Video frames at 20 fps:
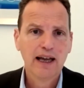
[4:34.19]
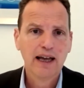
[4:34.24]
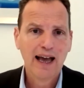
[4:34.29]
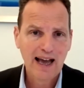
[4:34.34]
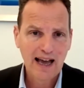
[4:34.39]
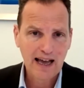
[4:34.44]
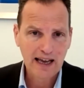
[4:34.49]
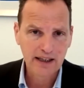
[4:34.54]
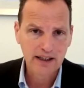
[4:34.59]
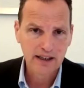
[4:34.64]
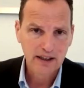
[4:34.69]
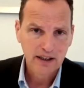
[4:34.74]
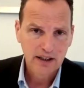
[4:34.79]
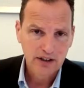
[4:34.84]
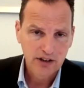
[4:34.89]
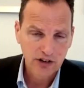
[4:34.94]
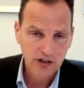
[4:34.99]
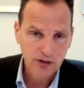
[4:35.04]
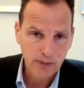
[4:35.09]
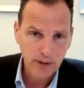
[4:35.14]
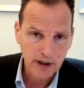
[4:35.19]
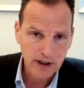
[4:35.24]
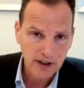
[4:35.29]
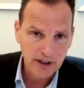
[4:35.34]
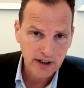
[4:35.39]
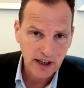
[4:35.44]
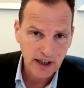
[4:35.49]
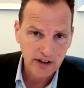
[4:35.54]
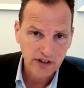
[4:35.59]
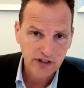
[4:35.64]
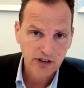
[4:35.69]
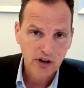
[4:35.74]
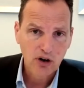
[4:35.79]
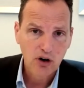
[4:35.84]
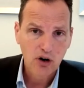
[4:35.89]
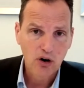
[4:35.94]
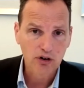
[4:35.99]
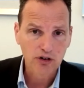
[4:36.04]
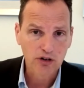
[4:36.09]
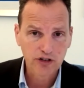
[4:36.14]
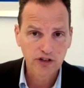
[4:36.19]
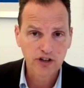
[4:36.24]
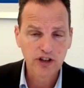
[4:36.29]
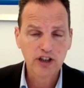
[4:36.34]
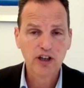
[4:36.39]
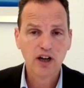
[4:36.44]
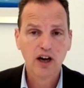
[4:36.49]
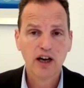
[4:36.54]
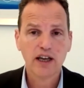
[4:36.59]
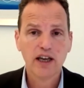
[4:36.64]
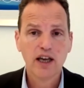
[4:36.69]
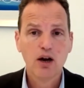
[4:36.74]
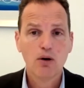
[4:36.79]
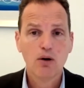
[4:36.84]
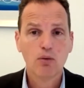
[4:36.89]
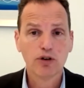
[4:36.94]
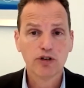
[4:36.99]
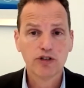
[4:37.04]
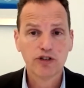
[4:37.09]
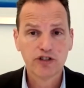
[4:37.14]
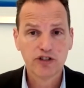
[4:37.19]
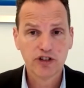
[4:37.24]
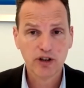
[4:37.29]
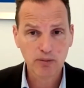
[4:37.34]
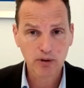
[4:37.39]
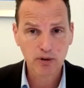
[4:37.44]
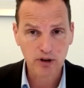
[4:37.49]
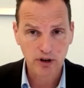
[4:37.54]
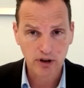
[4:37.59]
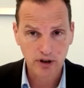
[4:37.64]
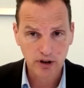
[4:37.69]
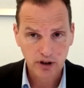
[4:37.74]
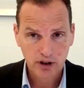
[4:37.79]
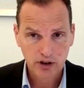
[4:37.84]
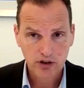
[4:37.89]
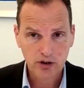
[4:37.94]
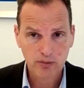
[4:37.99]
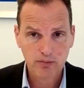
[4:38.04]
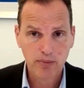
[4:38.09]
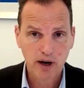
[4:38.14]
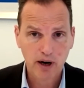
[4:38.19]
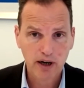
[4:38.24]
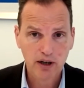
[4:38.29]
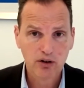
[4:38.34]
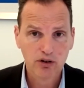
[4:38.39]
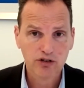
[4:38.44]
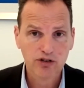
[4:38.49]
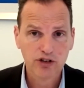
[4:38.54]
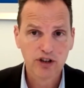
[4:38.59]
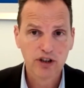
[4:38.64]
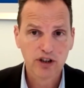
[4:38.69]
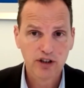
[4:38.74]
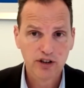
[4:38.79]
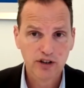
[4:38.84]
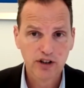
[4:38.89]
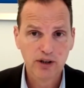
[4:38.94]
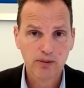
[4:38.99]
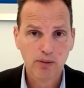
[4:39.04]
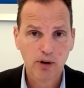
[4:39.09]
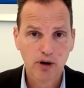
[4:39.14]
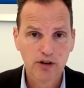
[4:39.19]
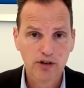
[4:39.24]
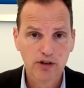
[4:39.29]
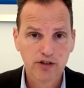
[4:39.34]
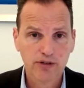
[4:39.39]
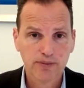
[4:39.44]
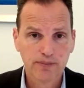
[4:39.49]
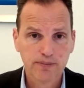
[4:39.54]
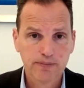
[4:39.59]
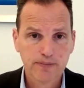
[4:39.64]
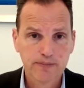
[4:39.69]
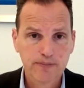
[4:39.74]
HAQ disability index or CDAI were similar to biologic DMARDs.